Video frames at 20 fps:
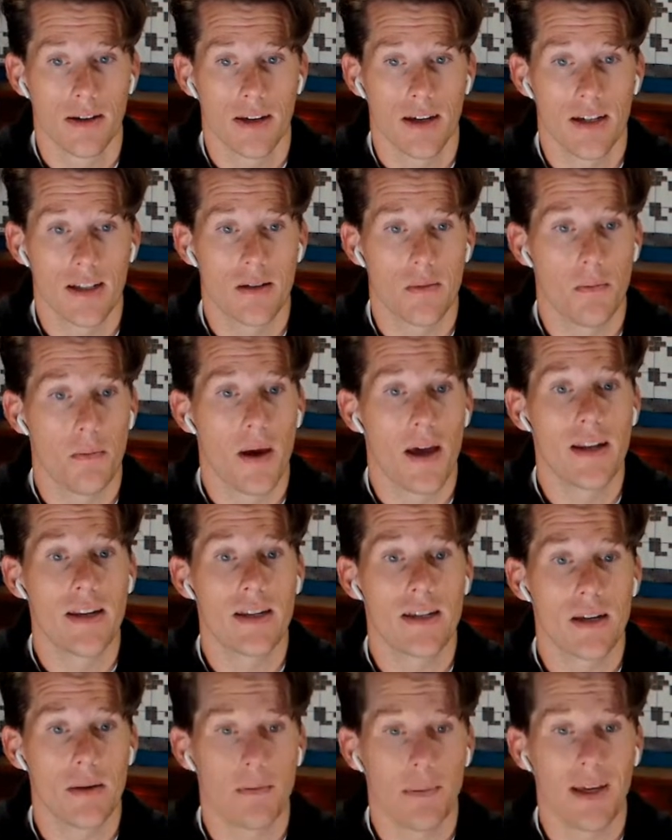It's meant
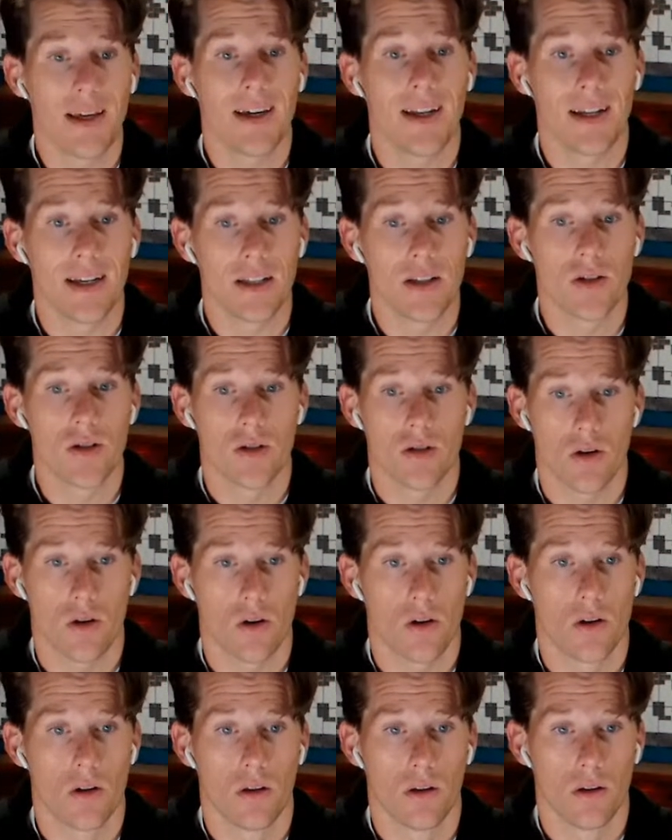to be an
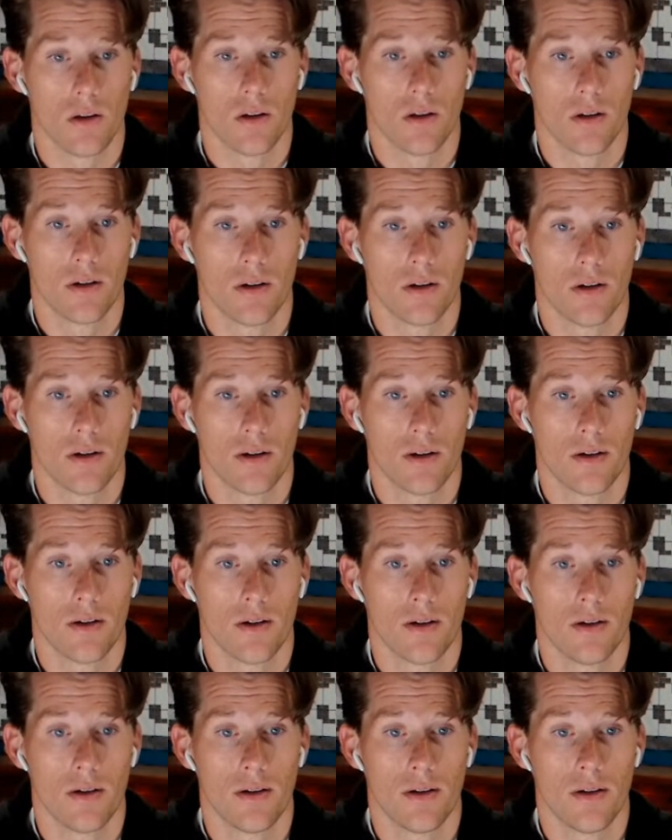install.
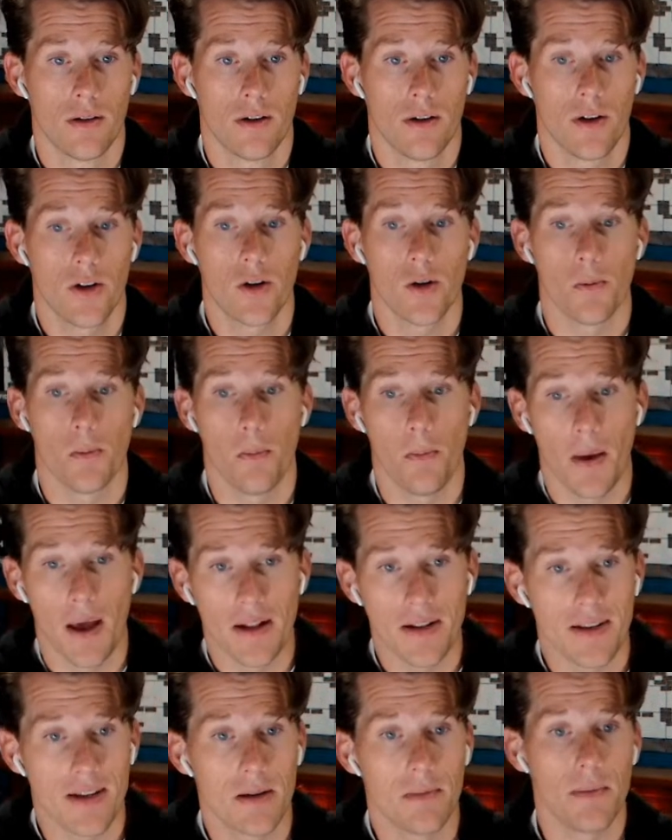You're
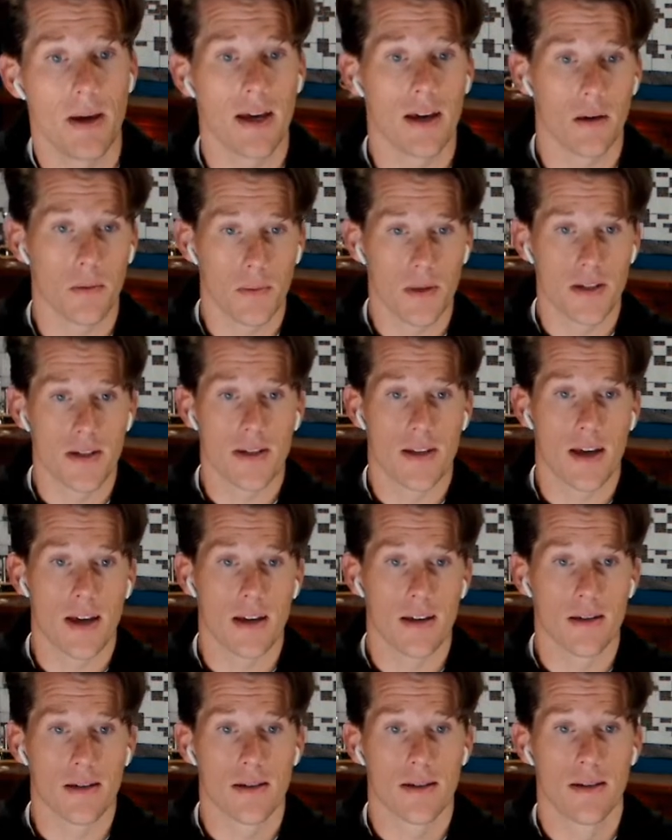meant to make
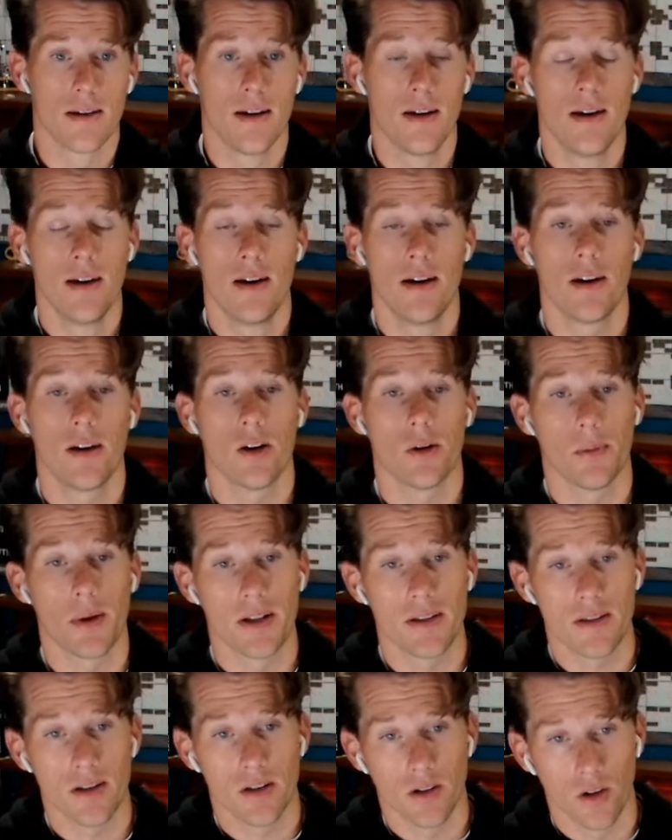mistakes. You're
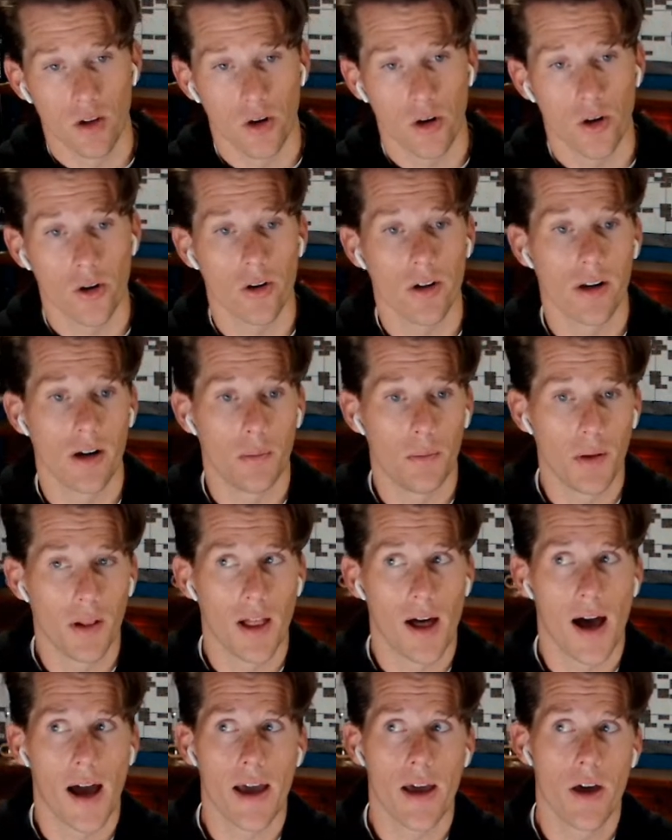meant to learn and
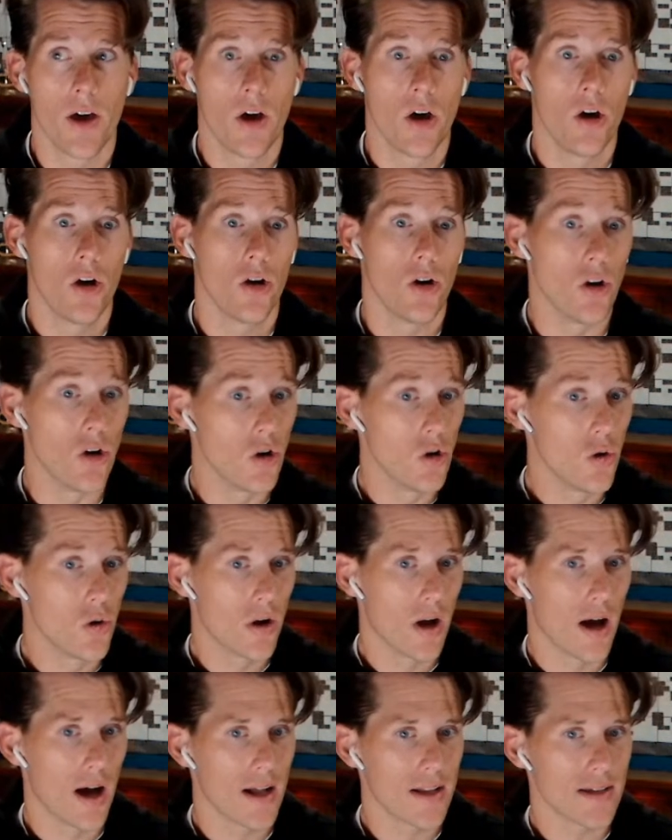apply new
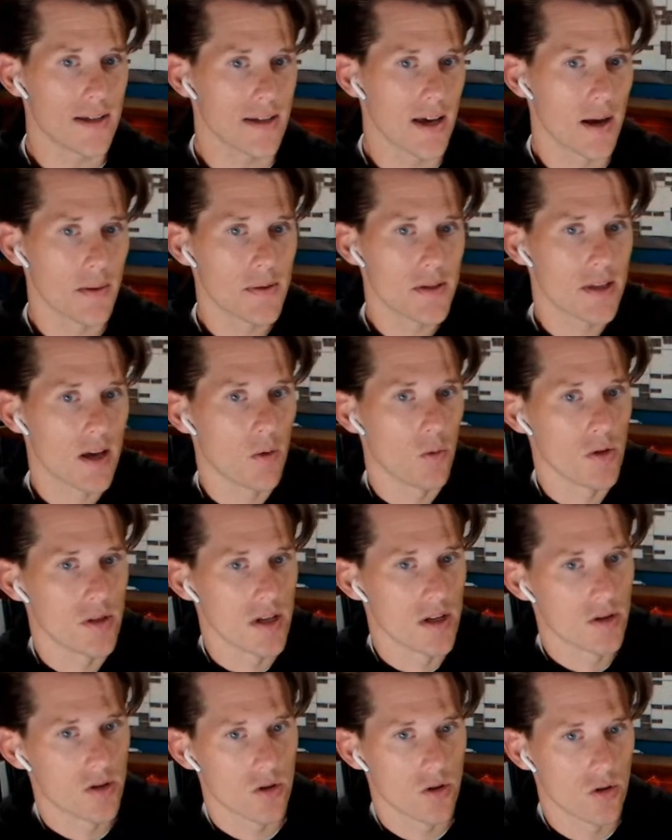concepts that was
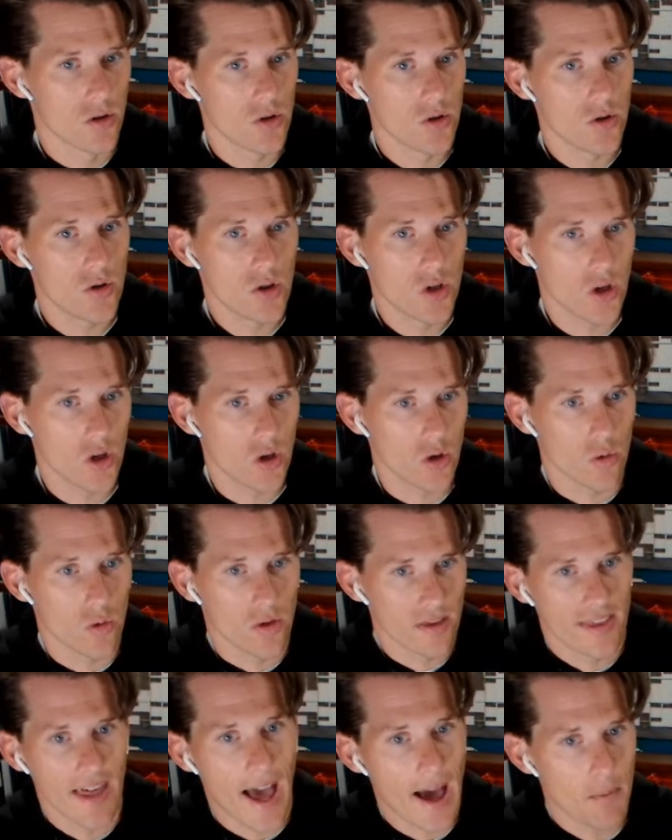introduced to you
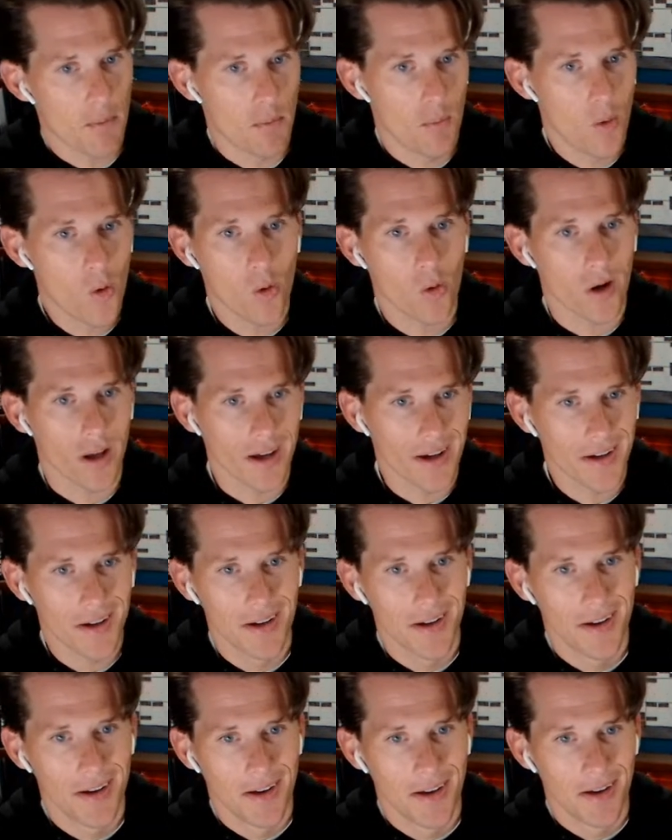that morning
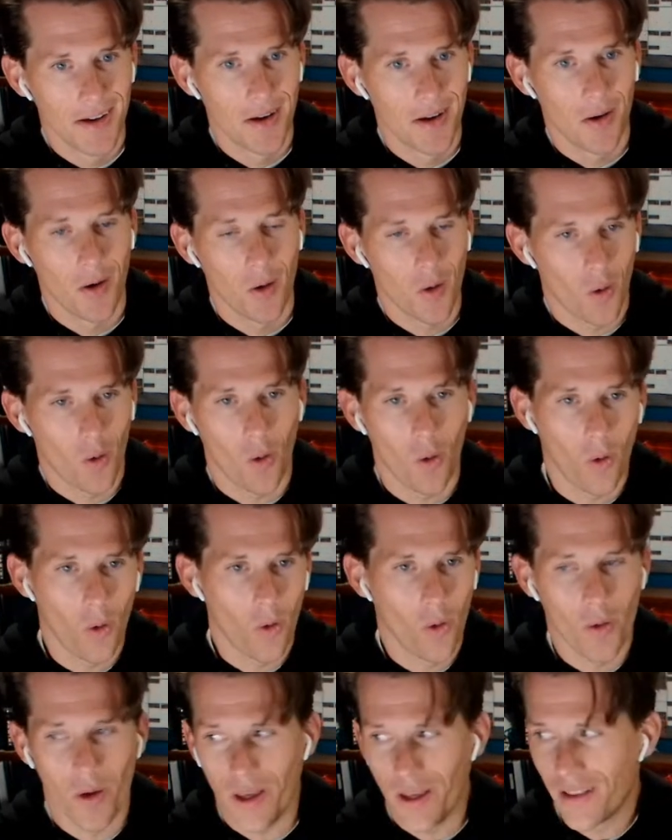
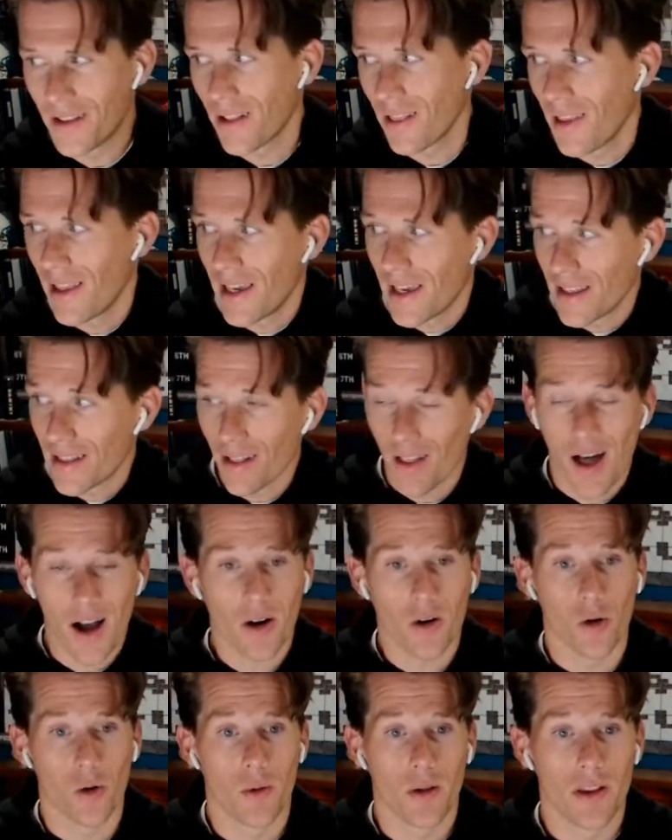in the
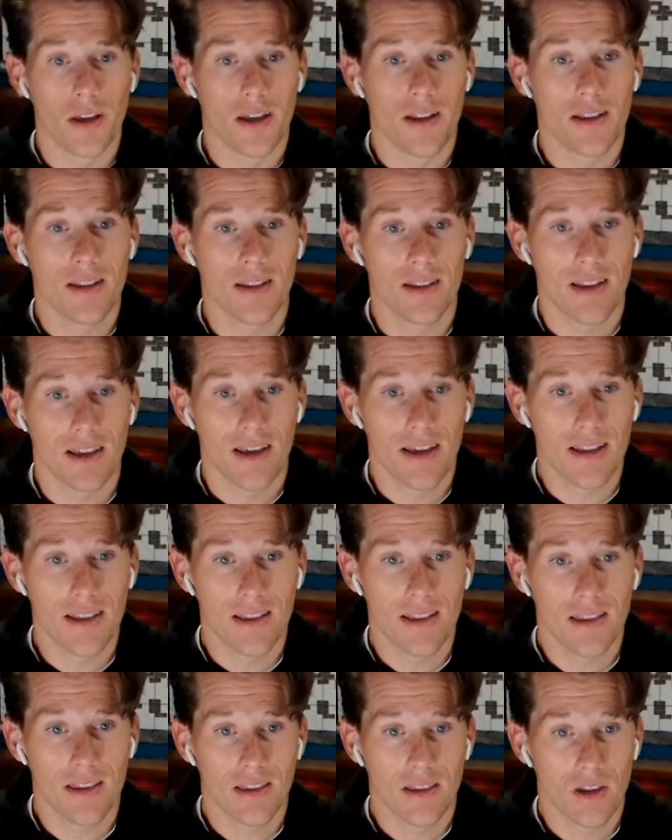locker room and
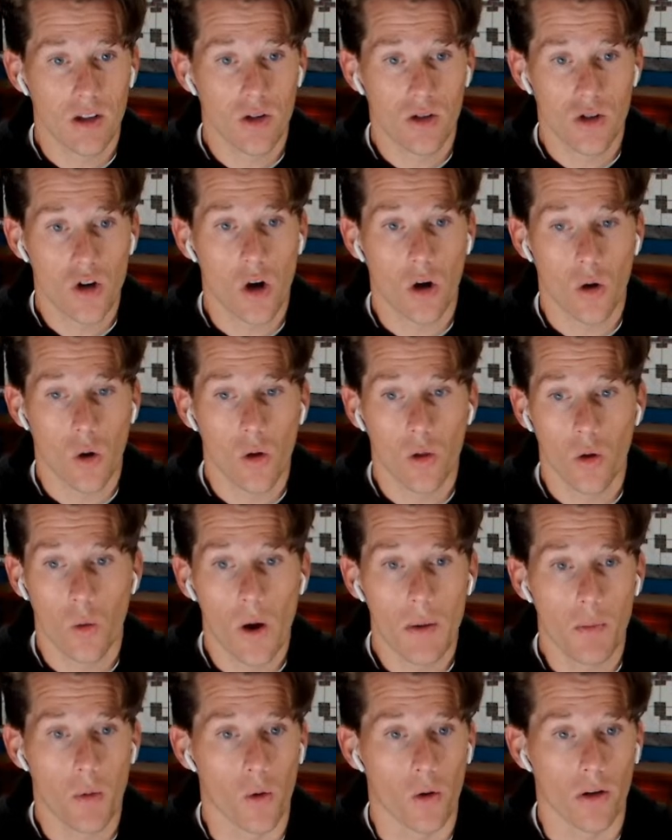in the chalk on the
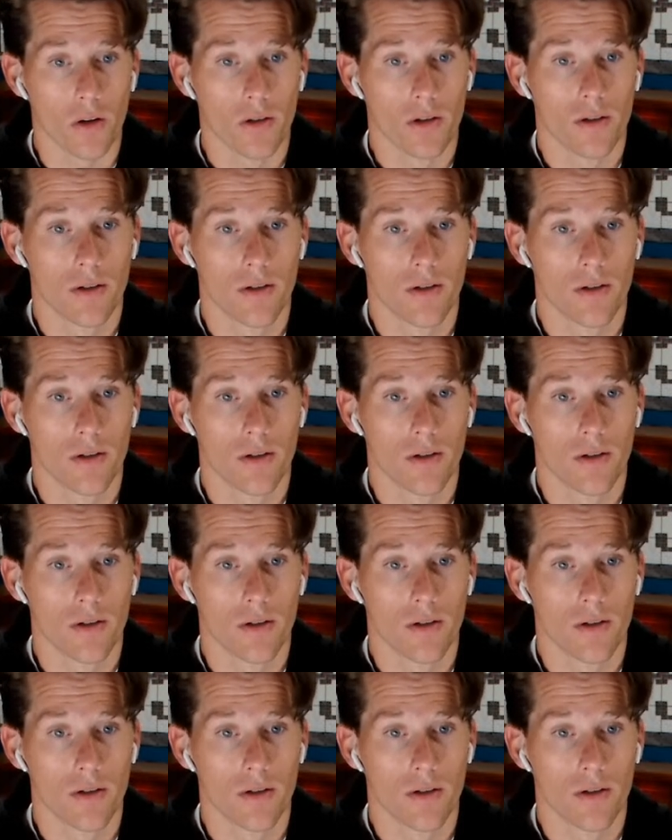whiteboard.